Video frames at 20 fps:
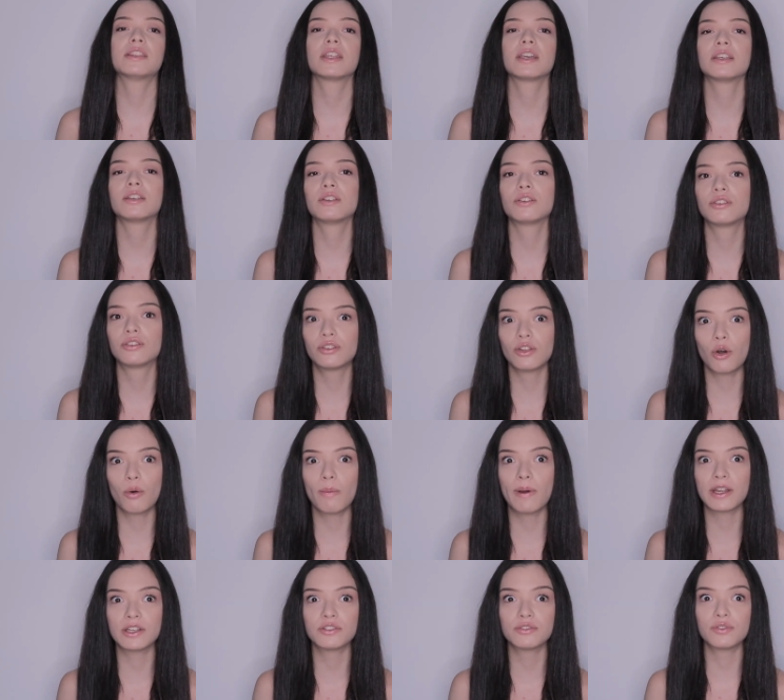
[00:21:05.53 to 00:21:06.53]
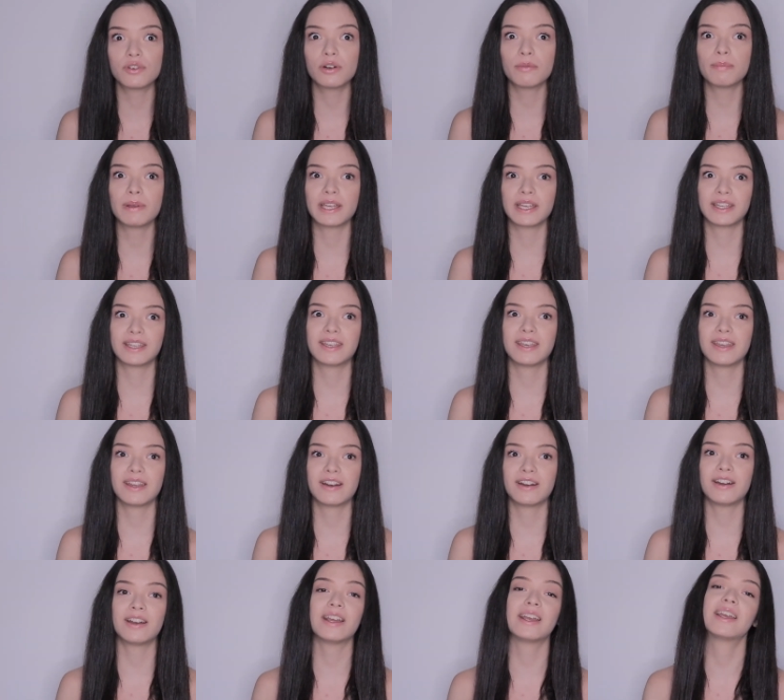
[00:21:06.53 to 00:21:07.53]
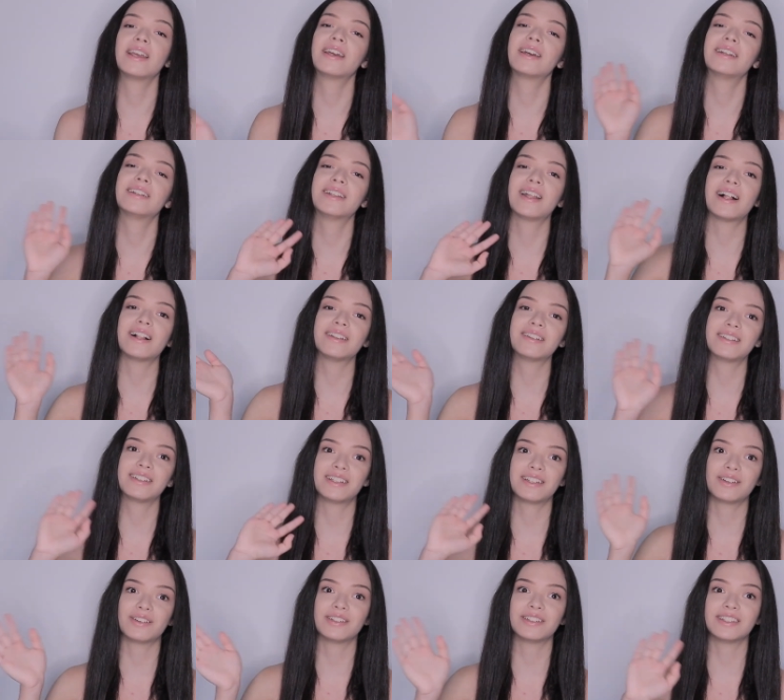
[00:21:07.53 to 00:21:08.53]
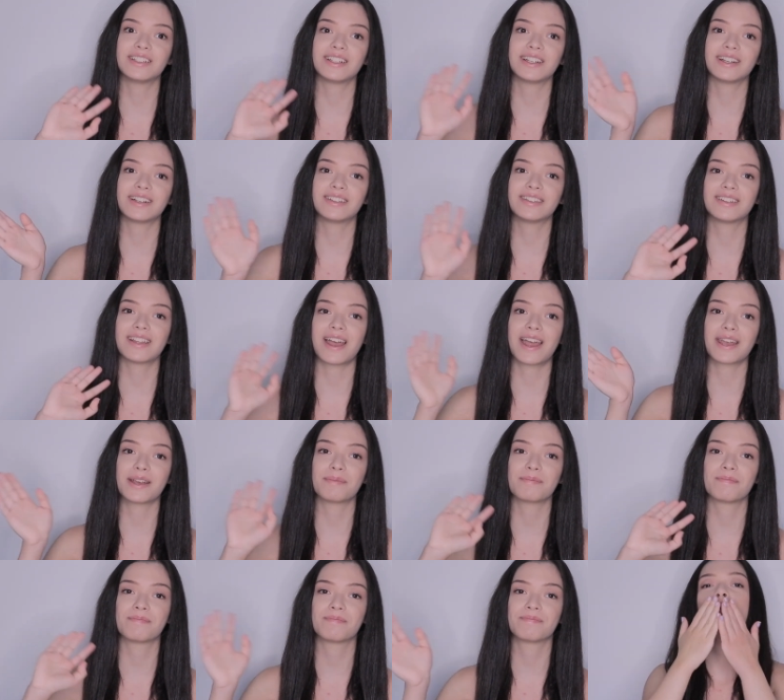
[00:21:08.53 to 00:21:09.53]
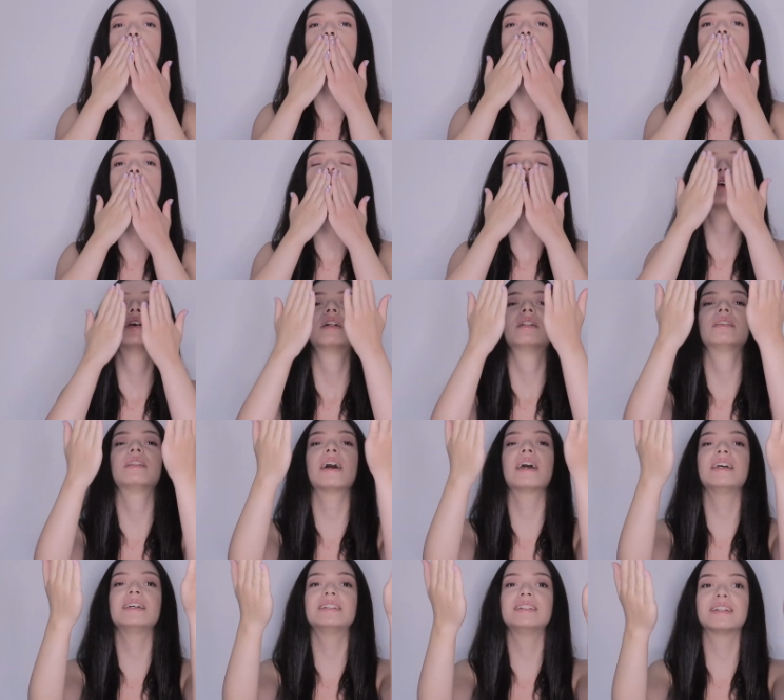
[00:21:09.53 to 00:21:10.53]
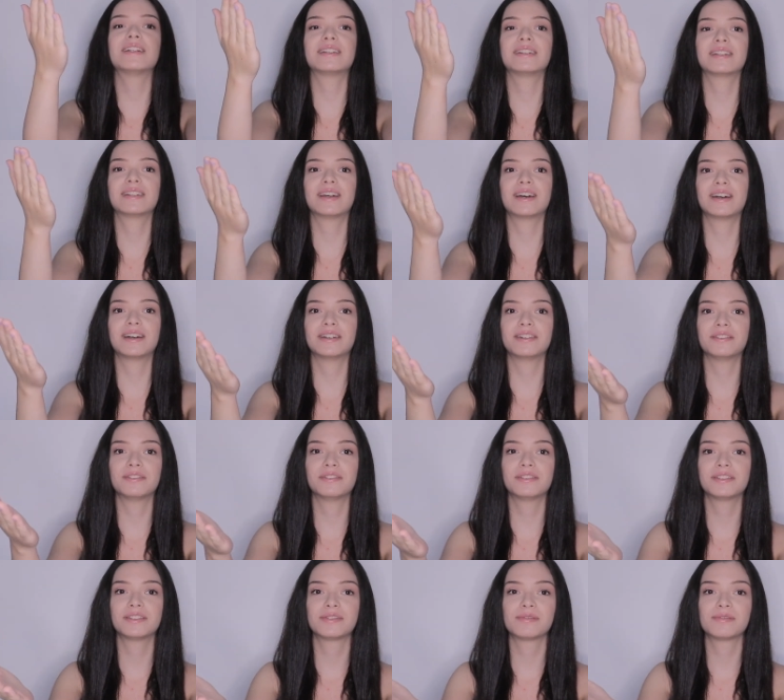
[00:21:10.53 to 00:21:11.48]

thank you so much for being here, and I'll see you on the next time. Light and love.